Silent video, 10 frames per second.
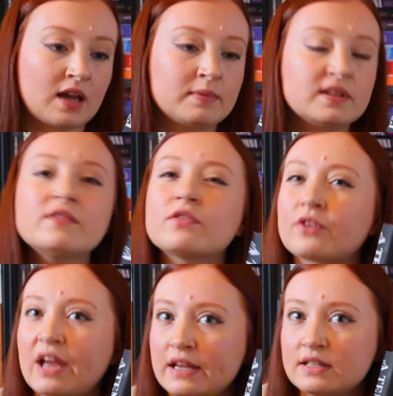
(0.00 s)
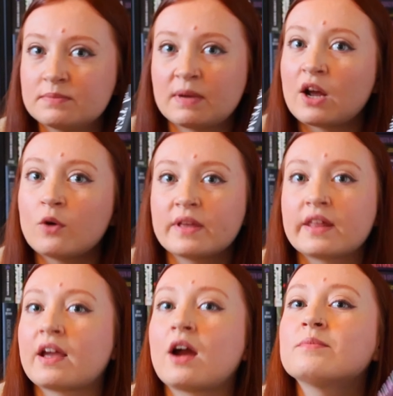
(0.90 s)
I believe that there is, but I hope that
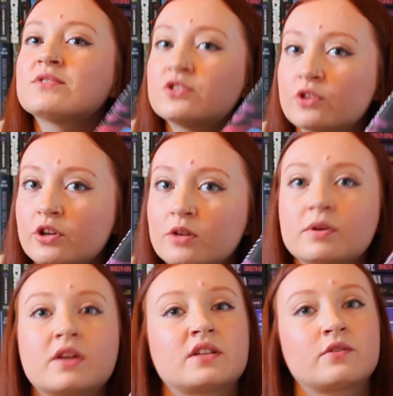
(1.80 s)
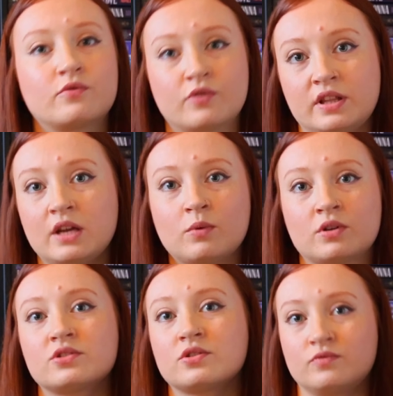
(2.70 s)
they come soon because I really
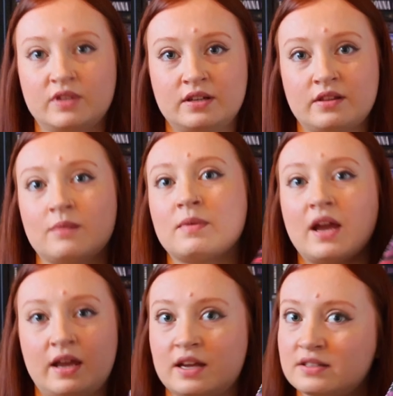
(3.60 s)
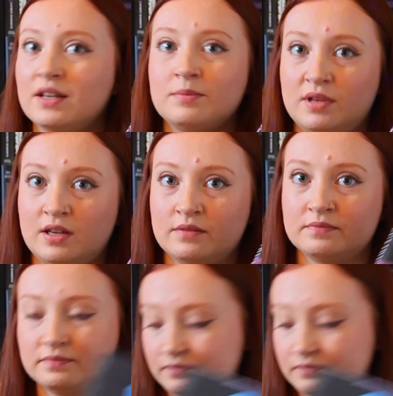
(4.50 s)
want to read them ASAP.